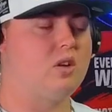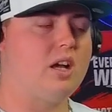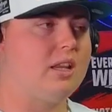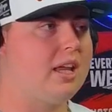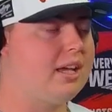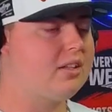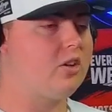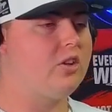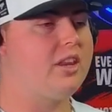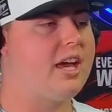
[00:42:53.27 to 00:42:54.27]
So I liked
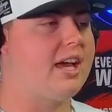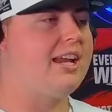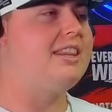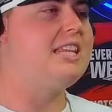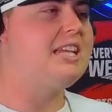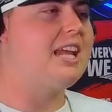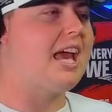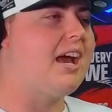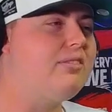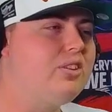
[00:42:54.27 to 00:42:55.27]
all that, and then
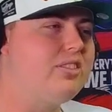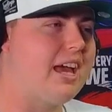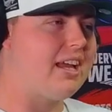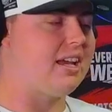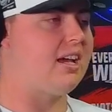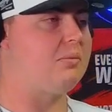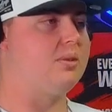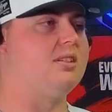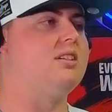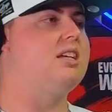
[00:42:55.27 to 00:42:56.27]
after that
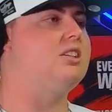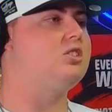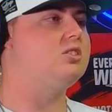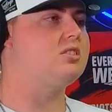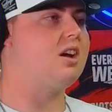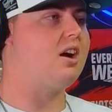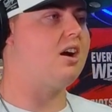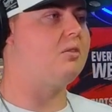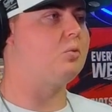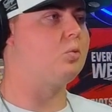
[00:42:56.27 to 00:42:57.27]
happened, it just
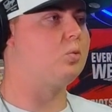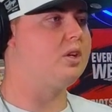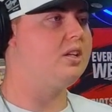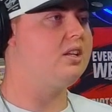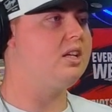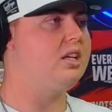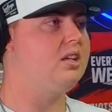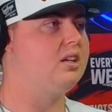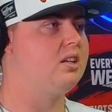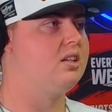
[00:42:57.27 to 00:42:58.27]
got
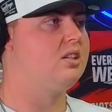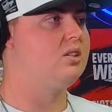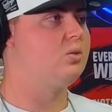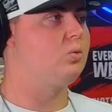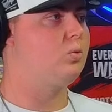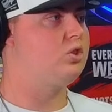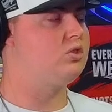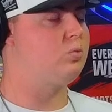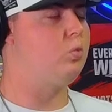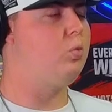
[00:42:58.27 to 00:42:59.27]
really,
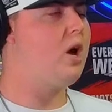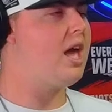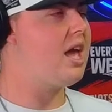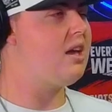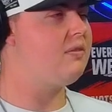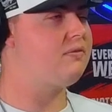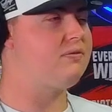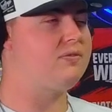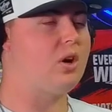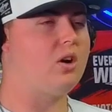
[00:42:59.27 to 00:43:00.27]
just way
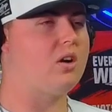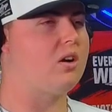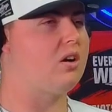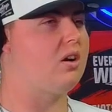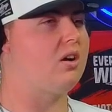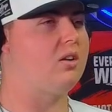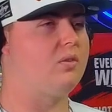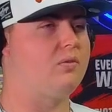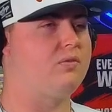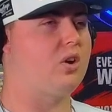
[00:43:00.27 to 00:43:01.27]
far
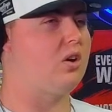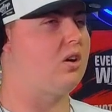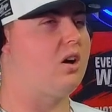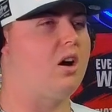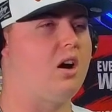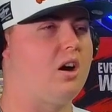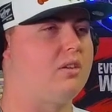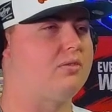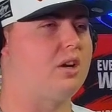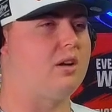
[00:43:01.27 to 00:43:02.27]

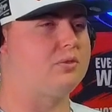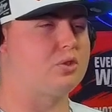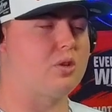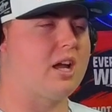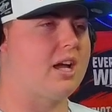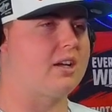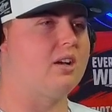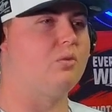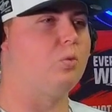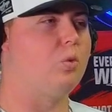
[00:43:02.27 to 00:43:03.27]
off track
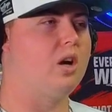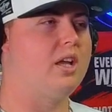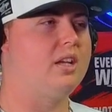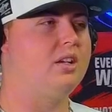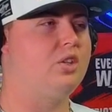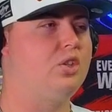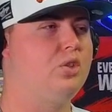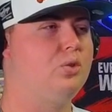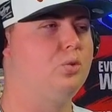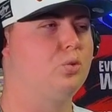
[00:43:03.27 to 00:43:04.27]
of what
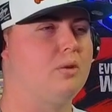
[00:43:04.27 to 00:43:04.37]
you